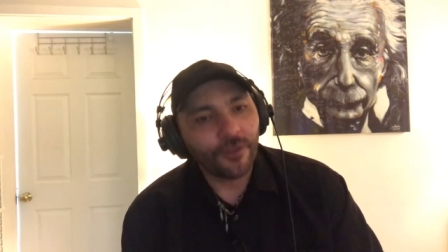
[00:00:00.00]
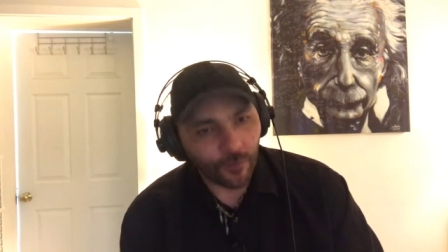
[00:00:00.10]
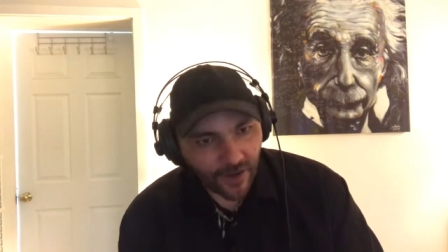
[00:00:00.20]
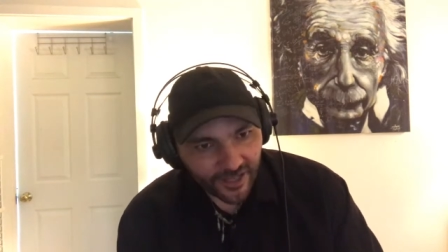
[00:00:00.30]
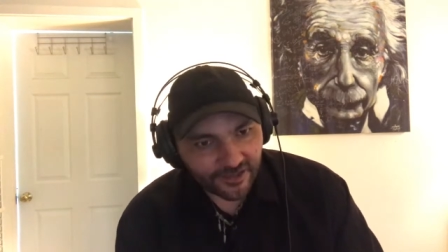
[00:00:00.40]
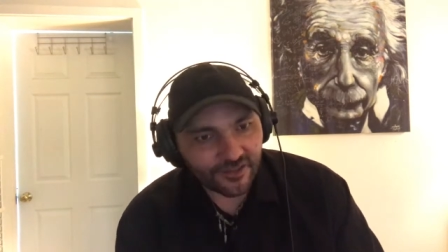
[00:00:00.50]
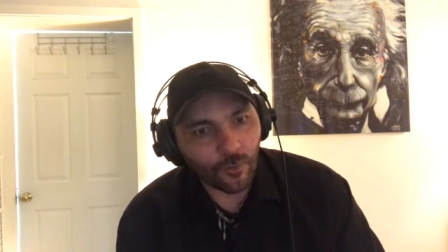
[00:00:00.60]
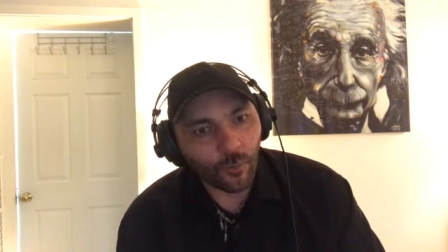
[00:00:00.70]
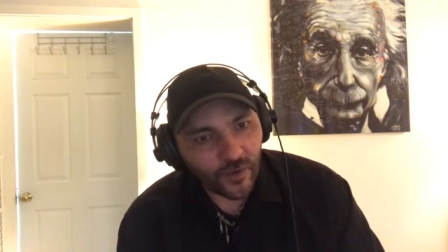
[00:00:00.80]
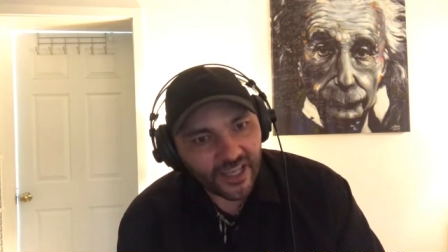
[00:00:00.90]
the rights
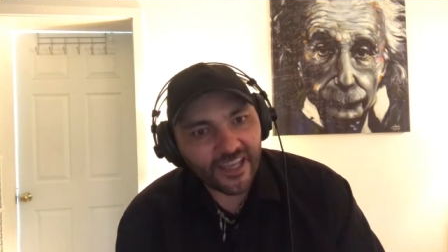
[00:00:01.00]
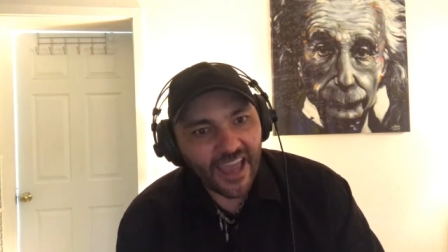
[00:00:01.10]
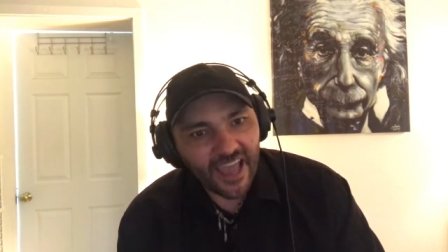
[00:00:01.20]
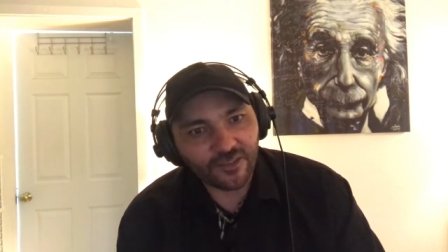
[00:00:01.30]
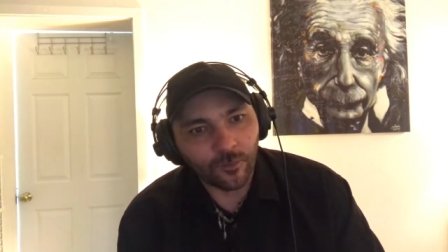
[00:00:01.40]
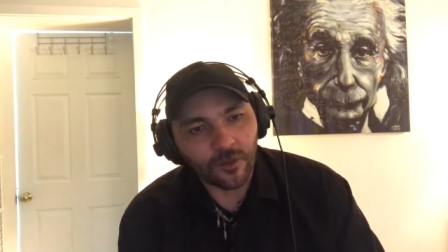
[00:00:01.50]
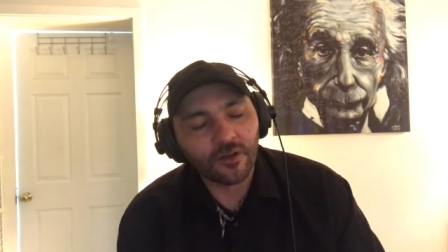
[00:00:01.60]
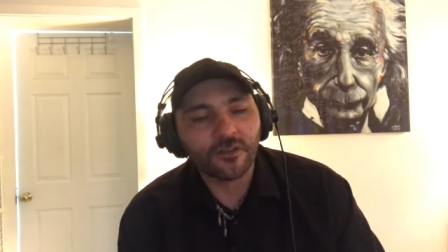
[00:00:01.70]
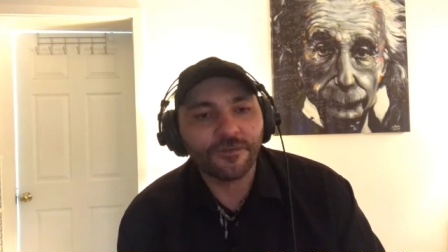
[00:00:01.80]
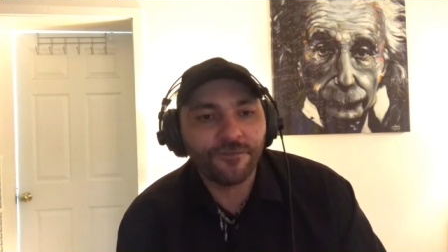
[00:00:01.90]
that we as
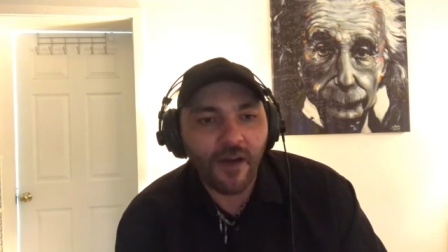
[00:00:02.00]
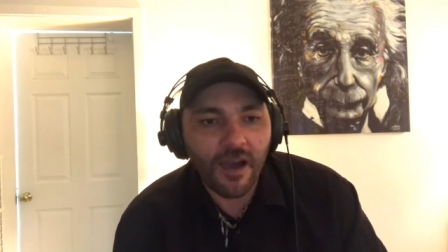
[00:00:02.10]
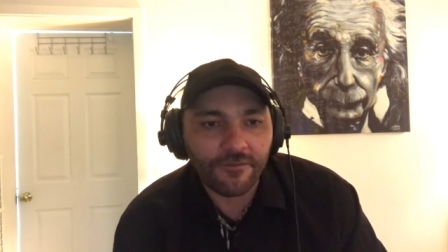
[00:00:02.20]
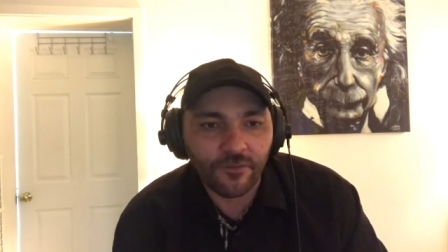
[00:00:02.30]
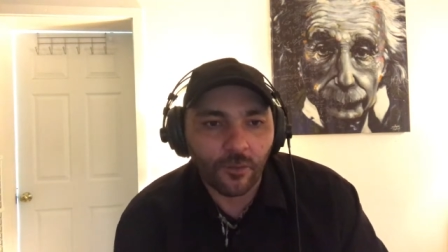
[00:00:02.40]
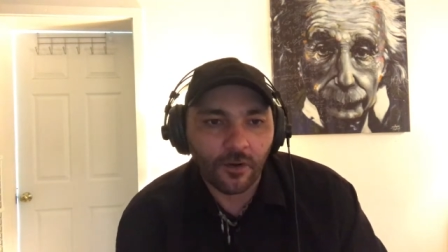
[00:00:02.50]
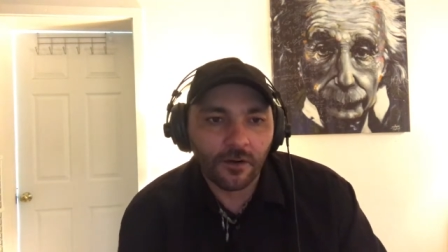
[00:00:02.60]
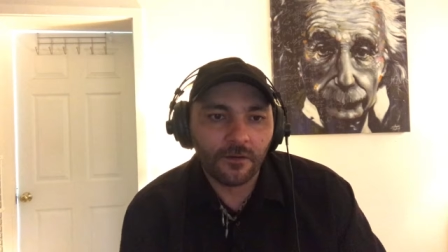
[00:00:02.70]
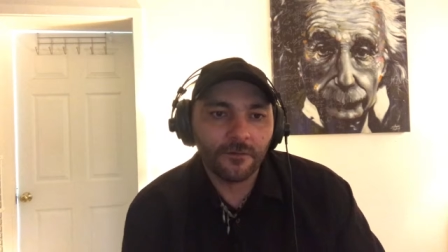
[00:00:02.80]
workers fought for.